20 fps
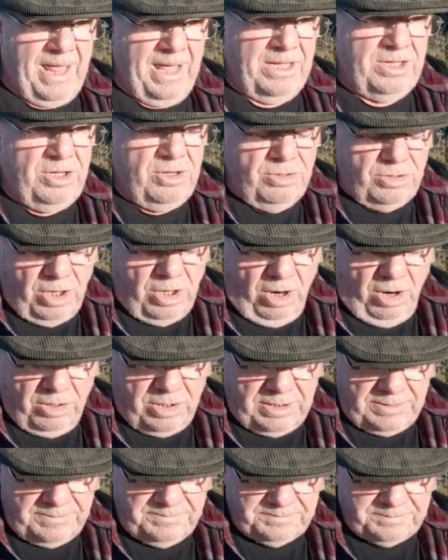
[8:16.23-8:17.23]

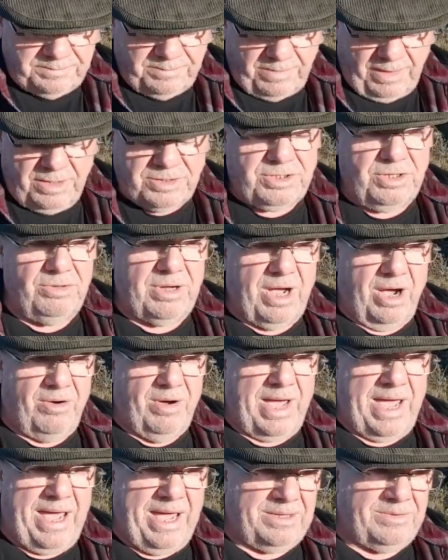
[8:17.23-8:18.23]
UKOG do go
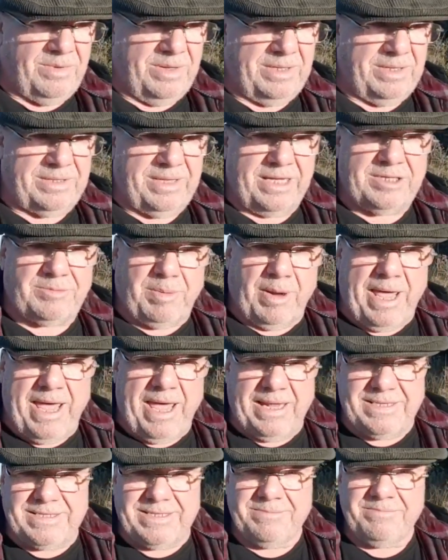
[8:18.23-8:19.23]
ahead with these
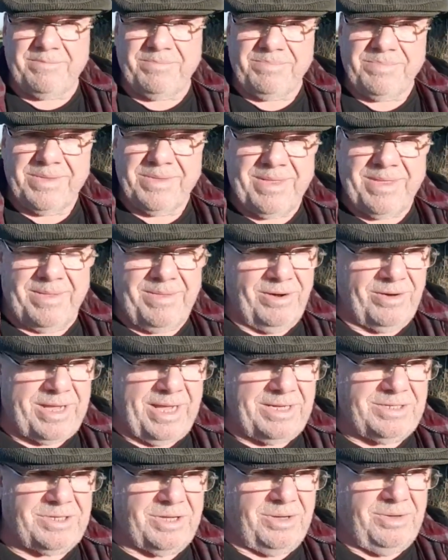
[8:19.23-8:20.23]
plans, then they're
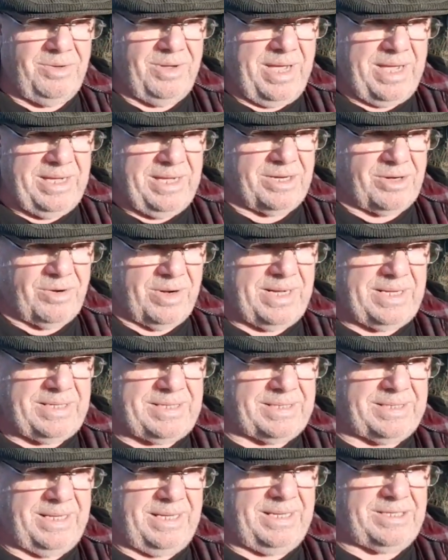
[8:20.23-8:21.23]
looking to
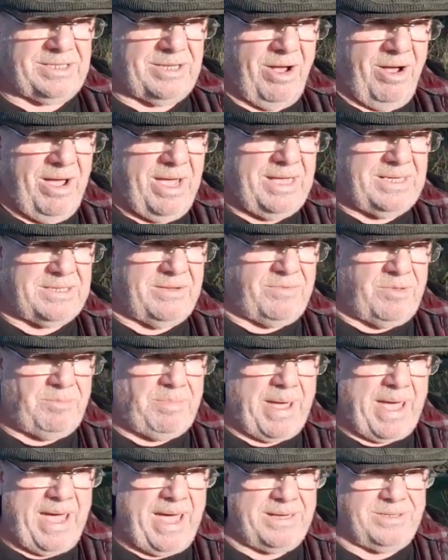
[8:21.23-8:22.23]
increase the size of the
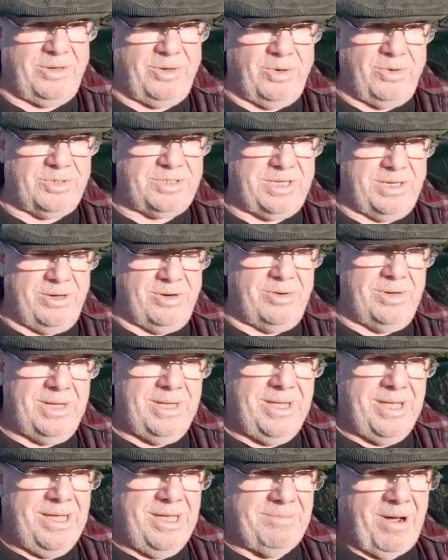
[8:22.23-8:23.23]
pad at Horse Hill
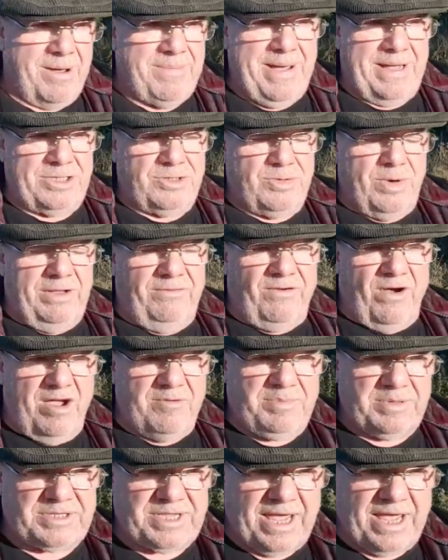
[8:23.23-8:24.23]
by about
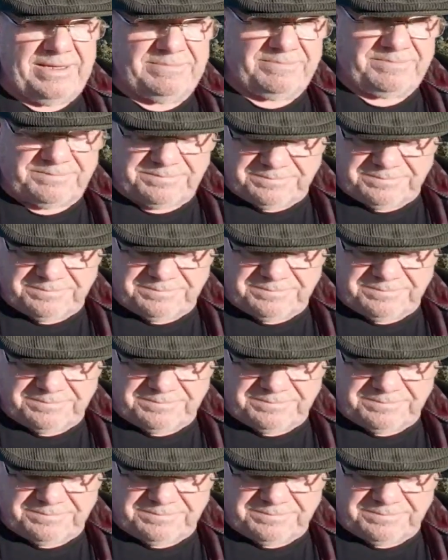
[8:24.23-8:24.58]
25%,